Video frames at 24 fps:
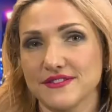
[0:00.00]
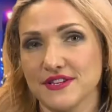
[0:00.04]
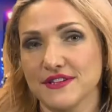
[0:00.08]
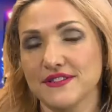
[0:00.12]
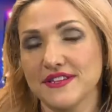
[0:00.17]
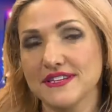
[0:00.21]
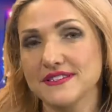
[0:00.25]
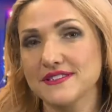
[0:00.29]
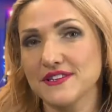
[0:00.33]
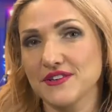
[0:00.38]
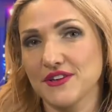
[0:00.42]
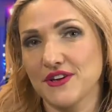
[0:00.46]
So
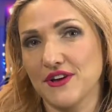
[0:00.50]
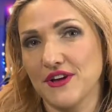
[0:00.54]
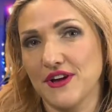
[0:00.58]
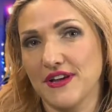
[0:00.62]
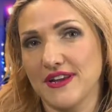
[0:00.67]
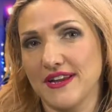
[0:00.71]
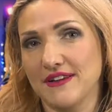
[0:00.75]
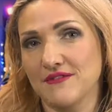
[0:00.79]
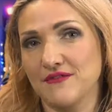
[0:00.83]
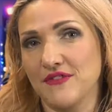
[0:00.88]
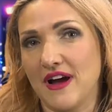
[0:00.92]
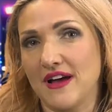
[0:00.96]
this occurred
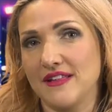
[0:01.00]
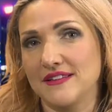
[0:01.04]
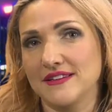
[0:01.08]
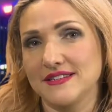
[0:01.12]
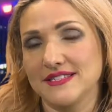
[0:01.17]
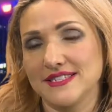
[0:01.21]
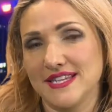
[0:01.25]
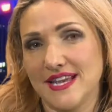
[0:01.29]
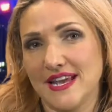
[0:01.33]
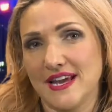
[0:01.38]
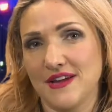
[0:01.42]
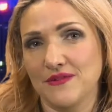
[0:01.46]
in
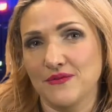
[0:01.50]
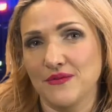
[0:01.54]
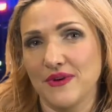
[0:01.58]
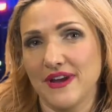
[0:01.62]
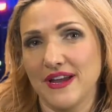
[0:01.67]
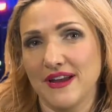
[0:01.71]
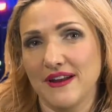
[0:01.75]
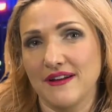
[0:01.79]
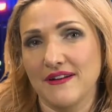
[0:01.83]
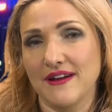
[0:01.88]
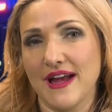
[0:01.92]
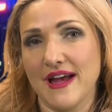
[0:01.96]
Violet Town,
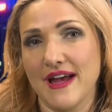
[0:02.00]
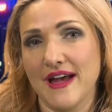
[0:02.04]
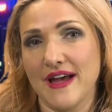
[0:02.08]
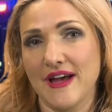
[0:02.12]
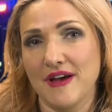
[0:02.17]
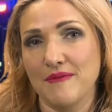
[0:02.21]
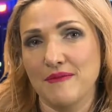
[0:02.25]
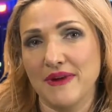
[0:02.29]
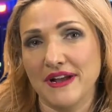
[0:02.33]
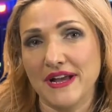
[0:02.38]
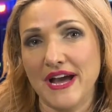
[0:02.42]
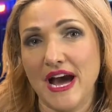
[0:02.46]
where
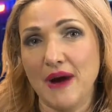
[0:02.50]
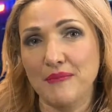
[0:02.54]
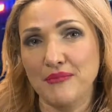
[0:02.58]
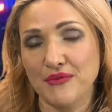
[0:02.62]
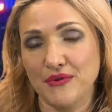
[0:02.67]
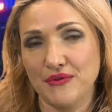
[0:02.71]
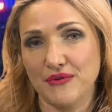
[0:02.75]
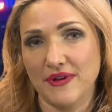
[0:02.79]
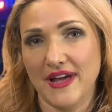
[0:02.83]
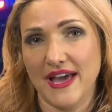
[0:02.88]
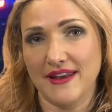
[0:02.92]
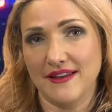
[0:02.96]
a
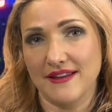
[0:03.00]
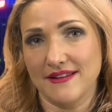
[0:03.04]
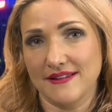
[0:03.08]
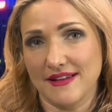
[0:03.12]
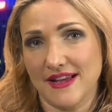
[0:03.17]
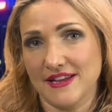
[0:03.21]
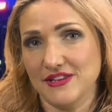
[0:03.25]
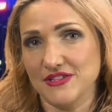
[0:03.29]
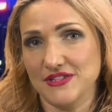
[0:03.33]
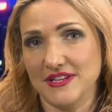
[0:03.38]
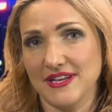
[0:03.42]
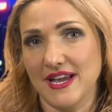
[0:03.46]
couple had
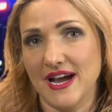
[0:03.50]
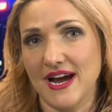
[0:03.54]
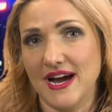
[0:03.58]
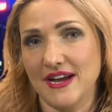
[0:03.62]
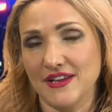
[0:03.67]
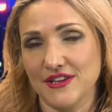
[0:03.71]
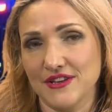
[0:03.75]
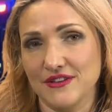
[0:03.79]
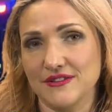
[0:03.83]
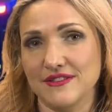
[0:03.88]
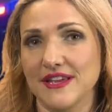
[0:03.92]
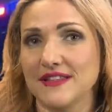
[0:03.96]
actually
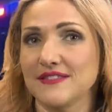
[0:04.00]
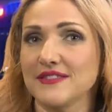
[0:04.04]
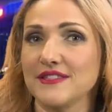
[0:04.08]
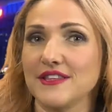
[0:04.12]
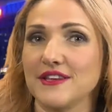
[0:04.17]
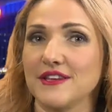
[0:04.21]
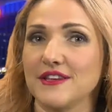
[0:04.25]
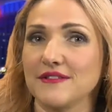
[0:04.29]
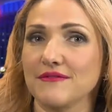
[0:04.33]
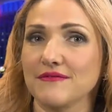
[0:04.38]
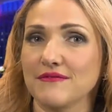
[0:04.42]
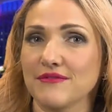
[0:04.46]
argued that
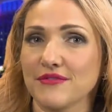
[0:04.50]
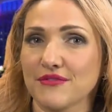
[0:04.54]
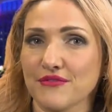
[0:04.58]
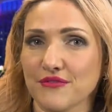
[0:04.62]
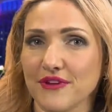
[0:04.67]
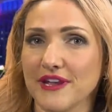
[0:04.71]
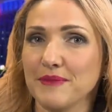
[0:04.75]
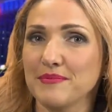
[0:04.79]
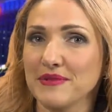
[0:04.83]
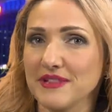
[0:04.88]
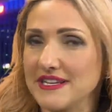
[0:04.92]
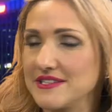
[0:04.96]
the
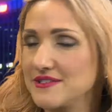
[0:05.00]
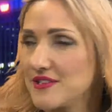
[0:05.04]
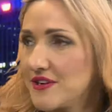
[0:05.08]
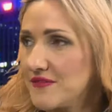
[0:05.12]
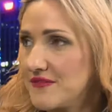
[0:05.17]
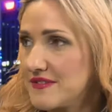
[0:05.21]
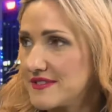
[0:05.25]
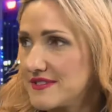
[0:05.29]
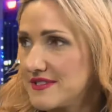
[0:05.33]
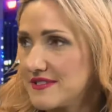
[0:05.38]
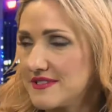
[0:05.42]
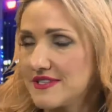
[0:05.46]
three police
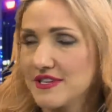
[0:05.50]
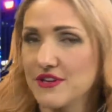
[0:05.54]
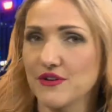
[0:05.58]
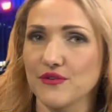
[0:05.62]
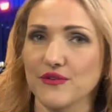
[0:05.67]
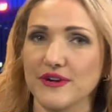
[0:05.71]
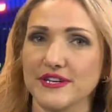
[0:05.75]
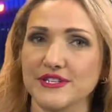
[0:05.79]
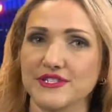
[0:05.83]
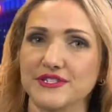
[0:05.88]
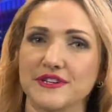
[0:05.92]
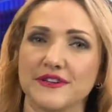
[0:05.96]
officers in
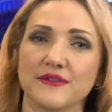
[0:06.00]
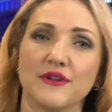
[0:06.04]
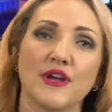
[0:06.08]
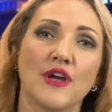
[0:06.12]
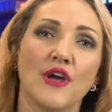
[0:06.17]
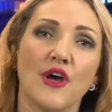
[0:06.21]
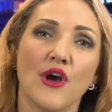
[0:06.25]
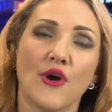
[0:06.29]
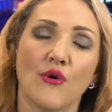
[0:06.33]
question